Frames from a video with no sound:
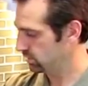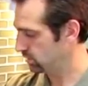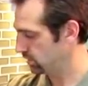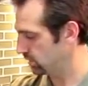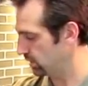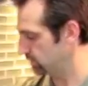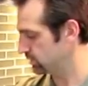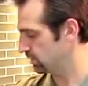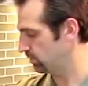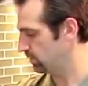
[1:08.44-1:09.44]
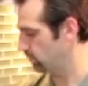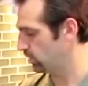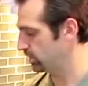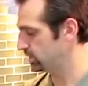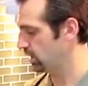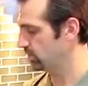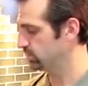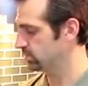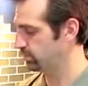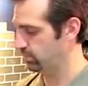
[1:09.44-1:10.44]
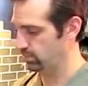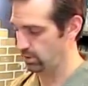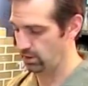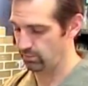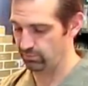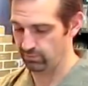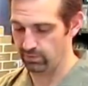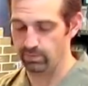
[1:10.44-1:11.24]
Then there's going to be 1 tablespoon of